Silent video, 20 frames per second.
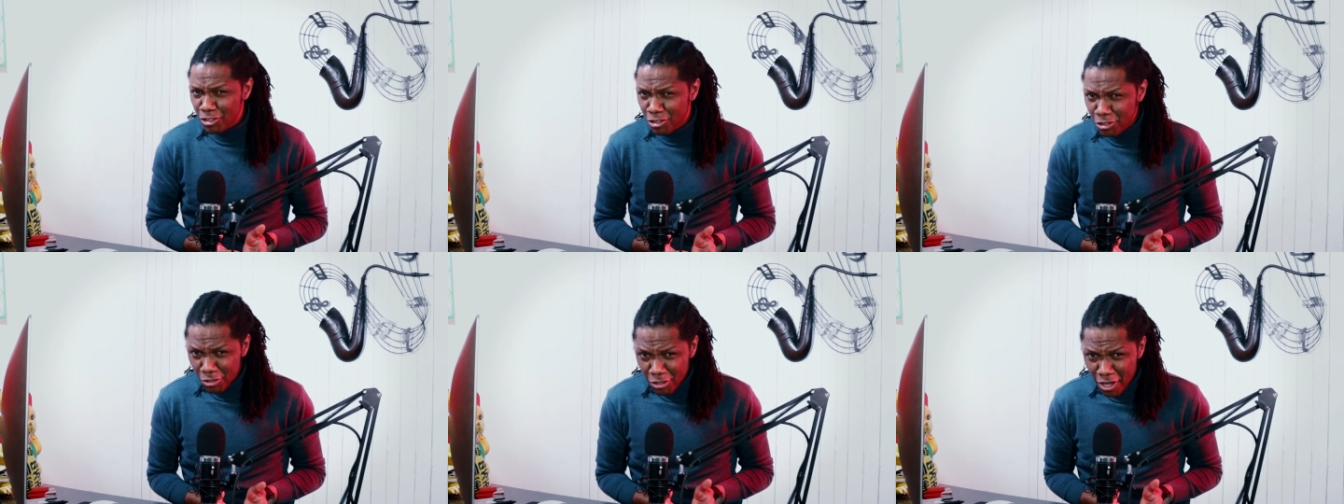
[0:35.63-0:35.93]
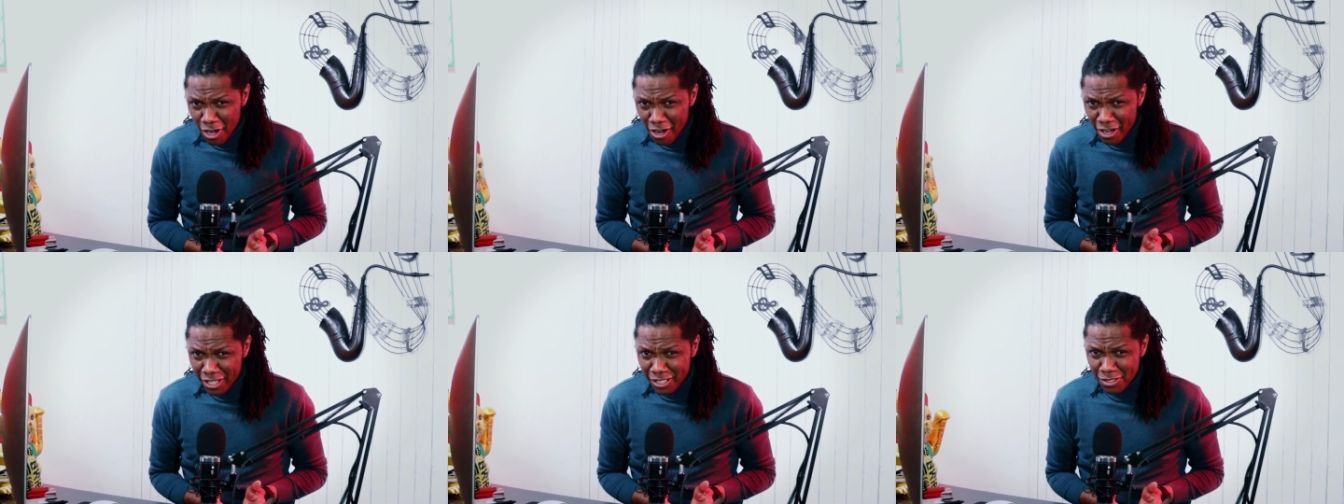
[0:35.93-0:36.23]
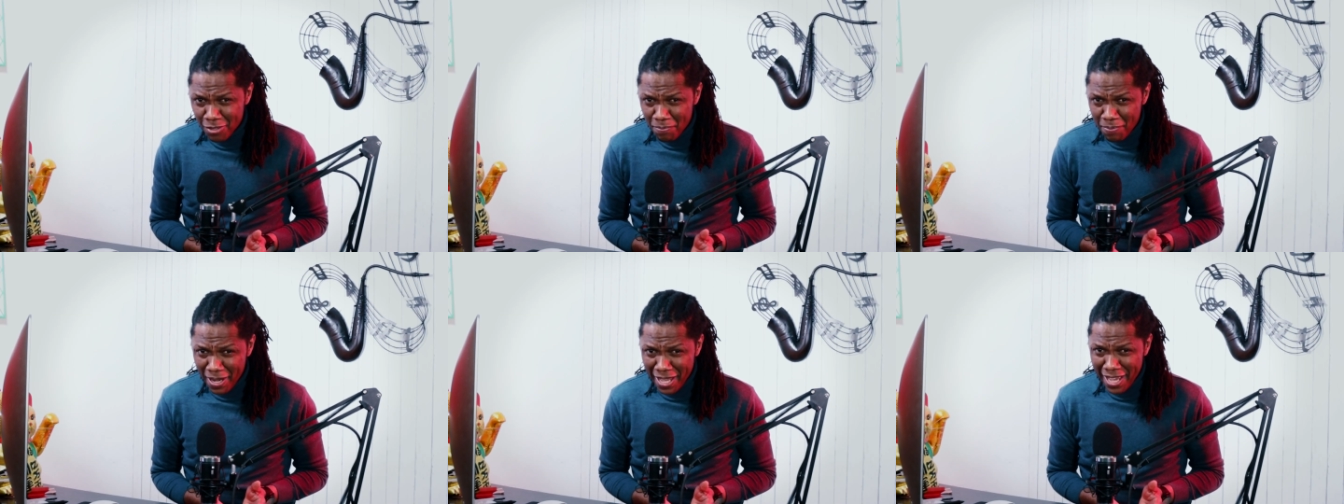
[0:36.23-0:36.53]
you
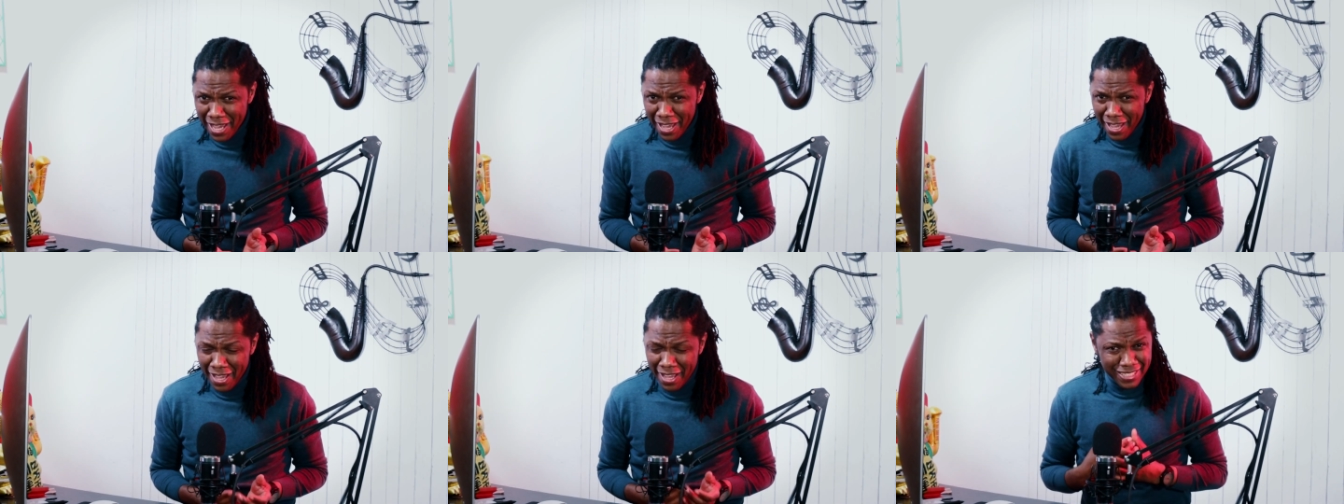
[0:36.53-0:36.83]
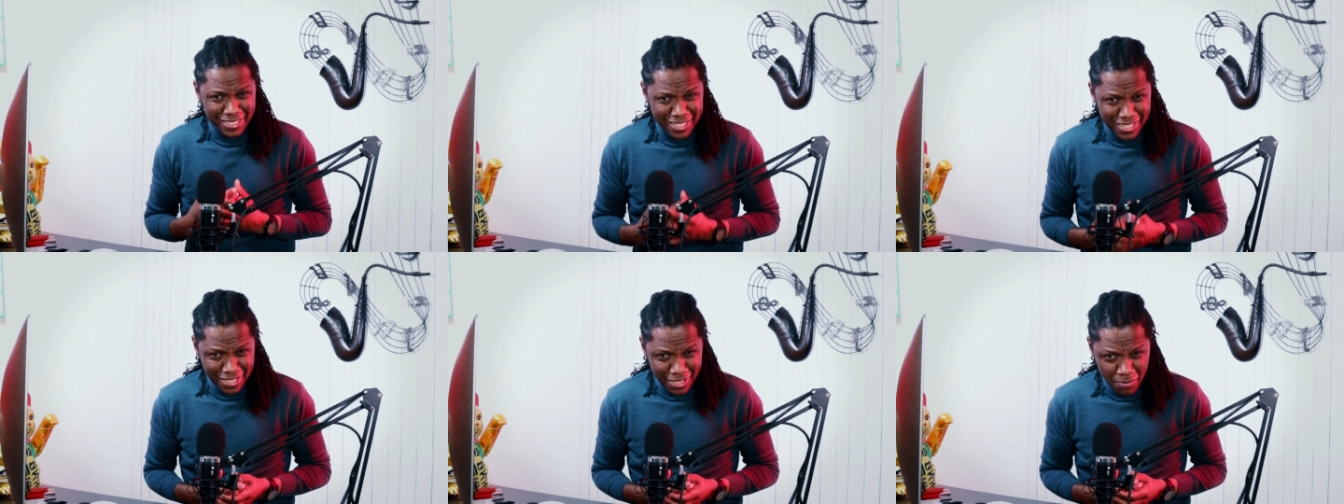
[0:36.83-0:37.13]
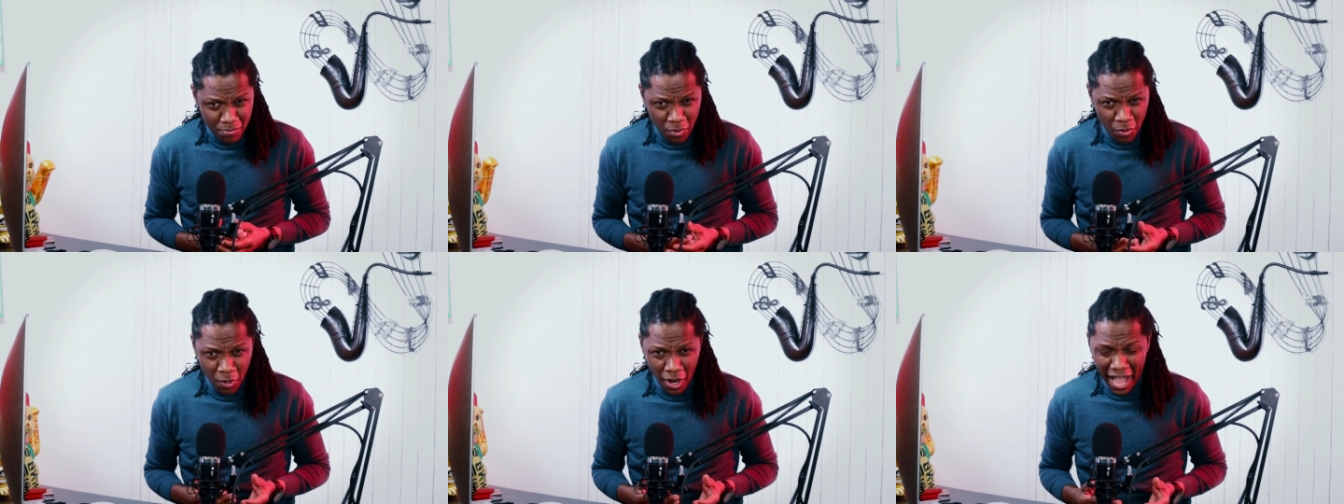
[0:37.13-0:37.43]
learning to play
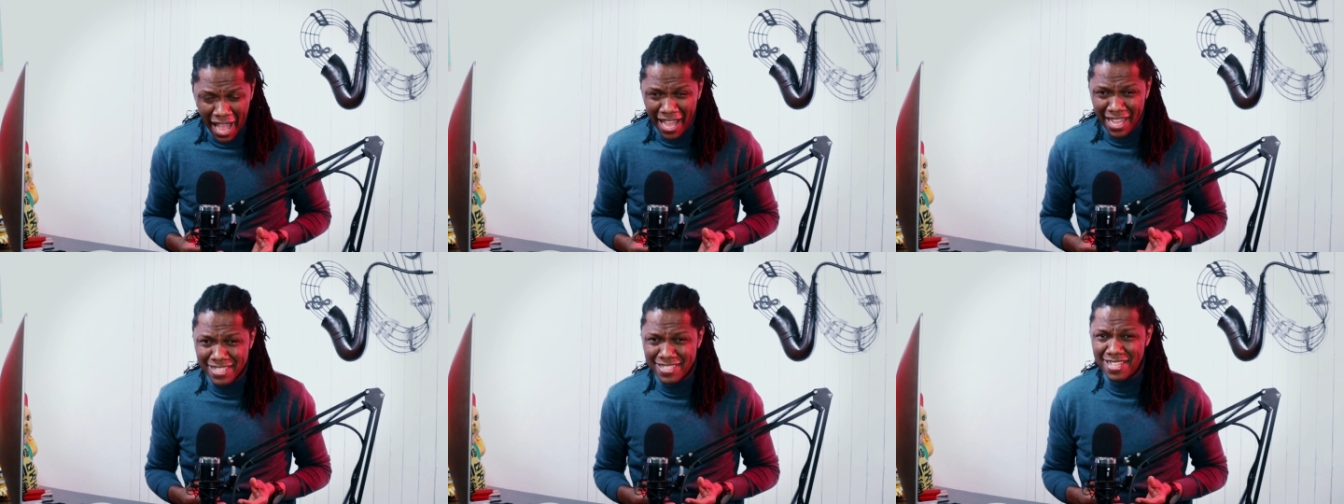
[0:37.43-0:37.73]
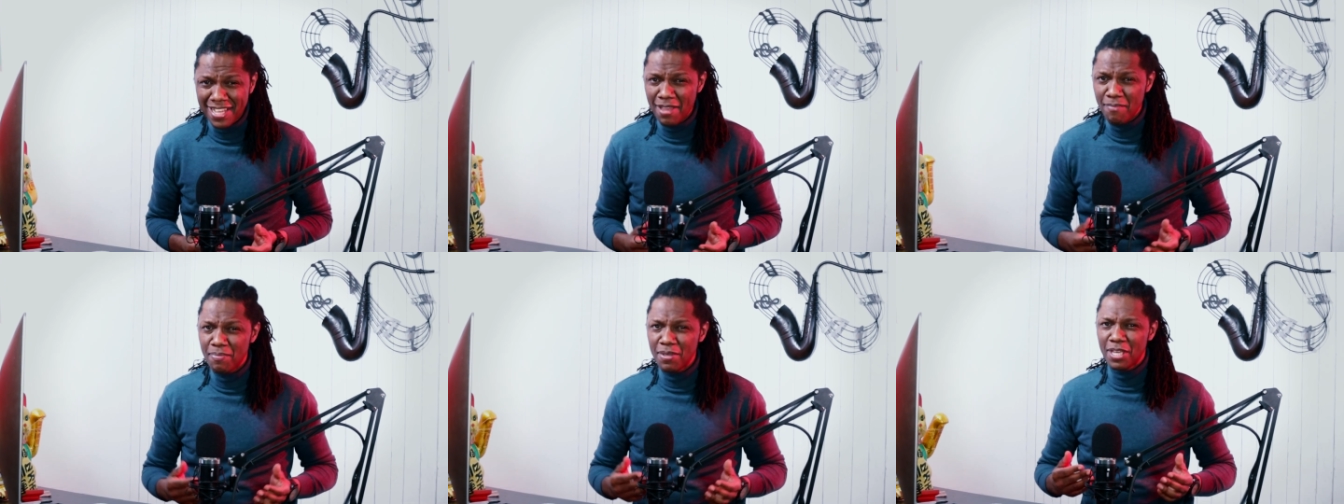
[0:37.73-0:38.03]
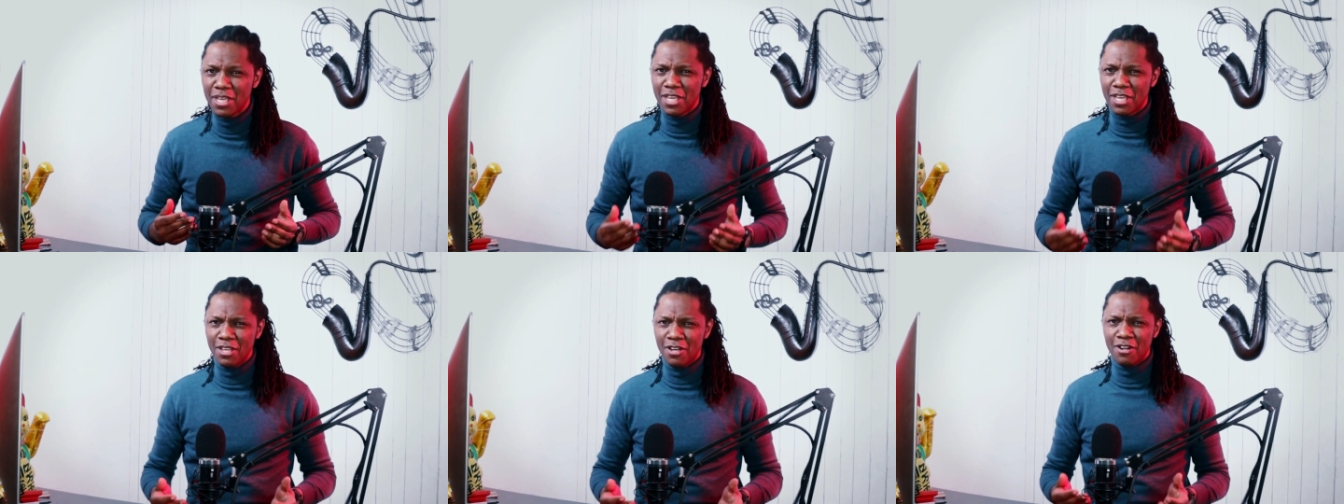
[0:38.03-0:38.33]
Altissimo as a
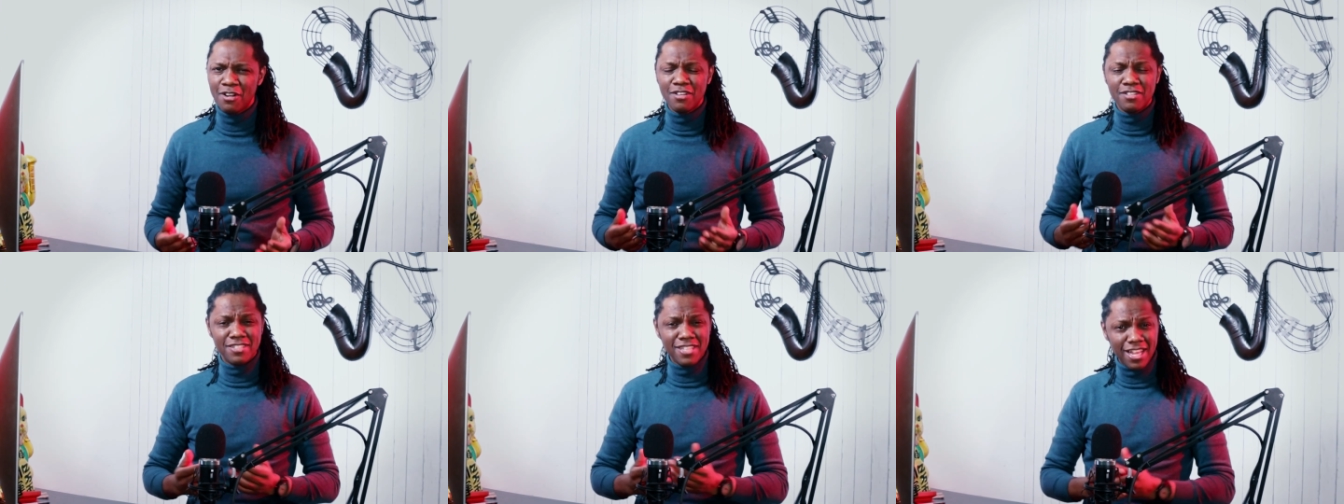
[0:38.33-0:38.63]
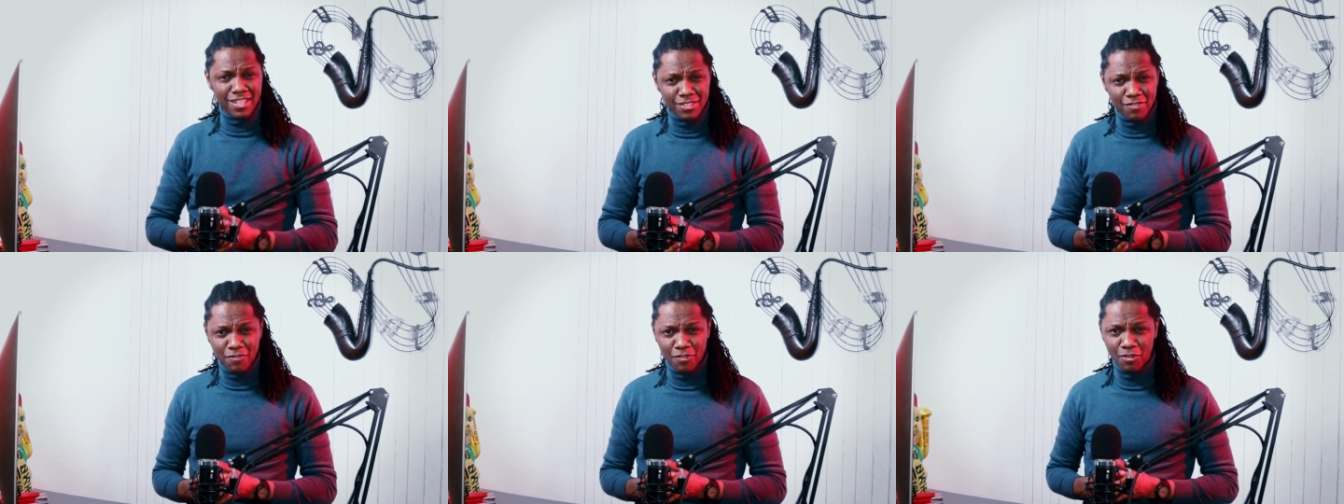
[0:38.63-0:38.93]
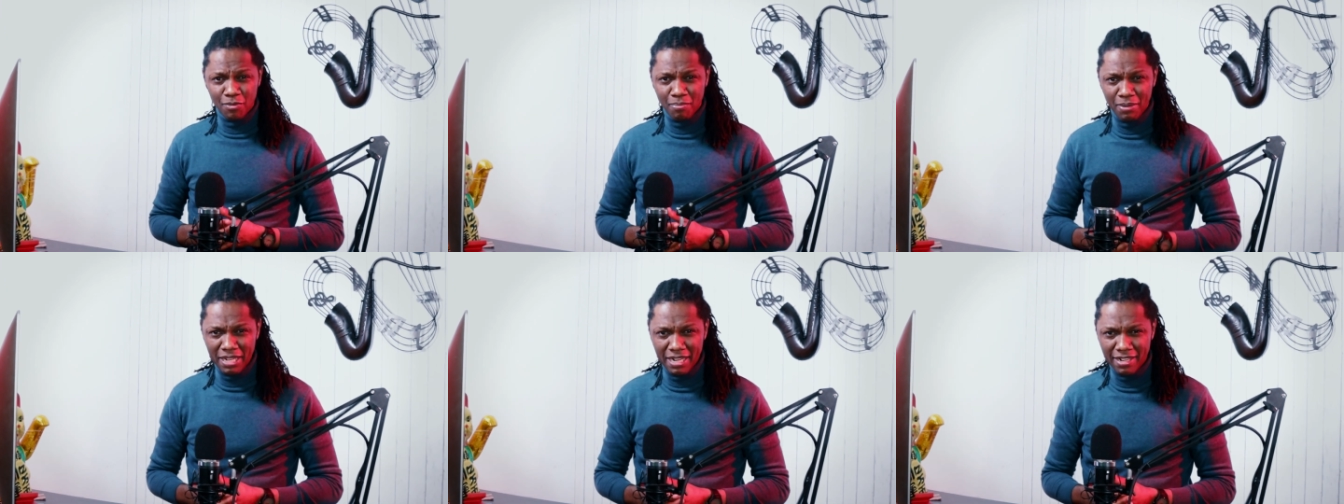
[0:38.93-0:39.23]
beginner
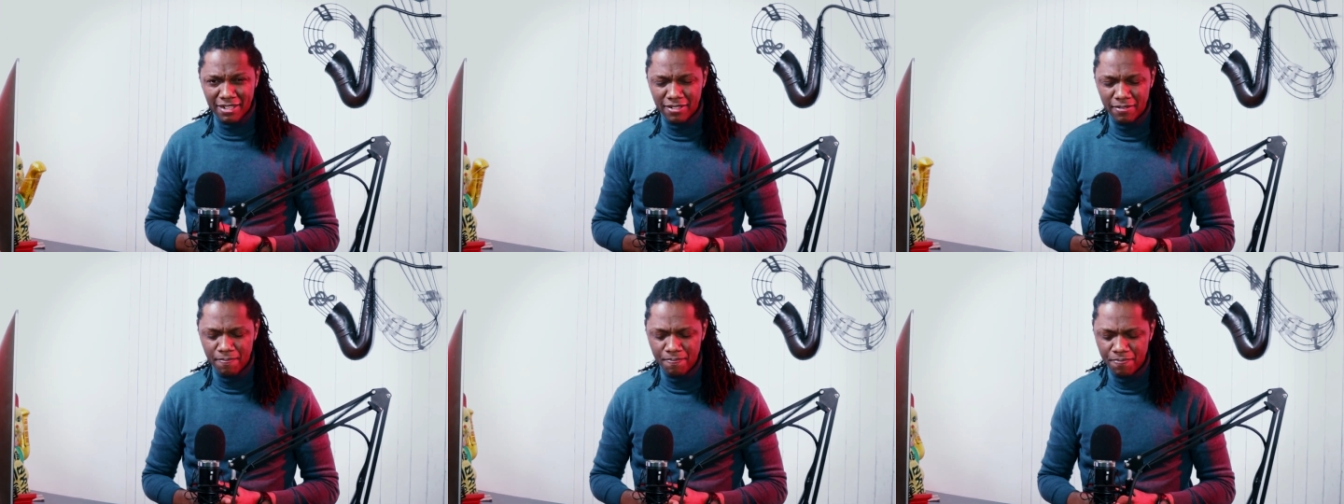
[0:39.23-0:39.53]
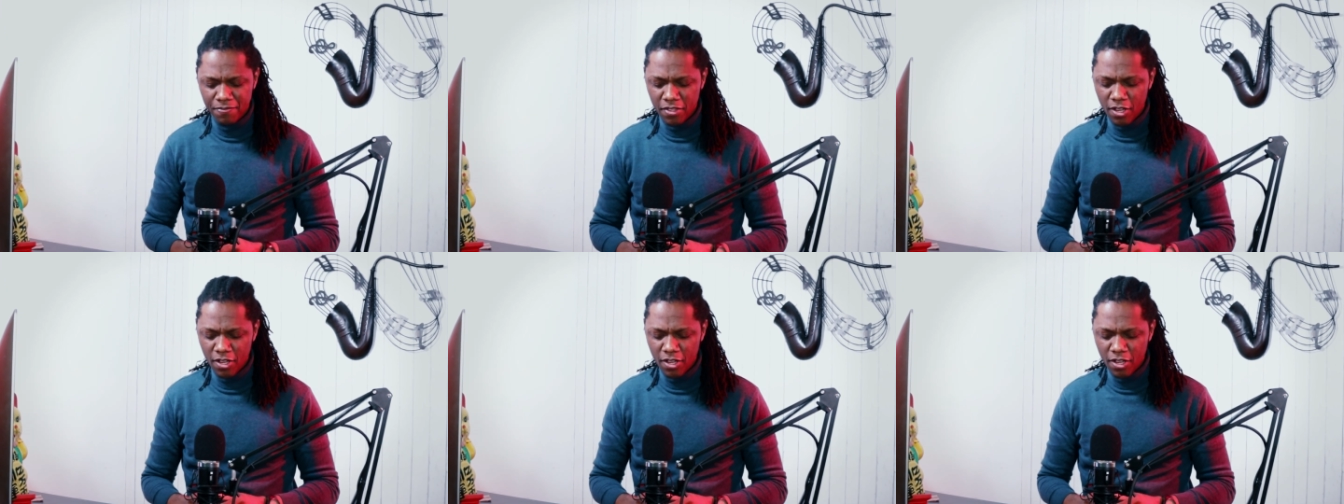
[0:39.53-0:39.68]
saxophone player?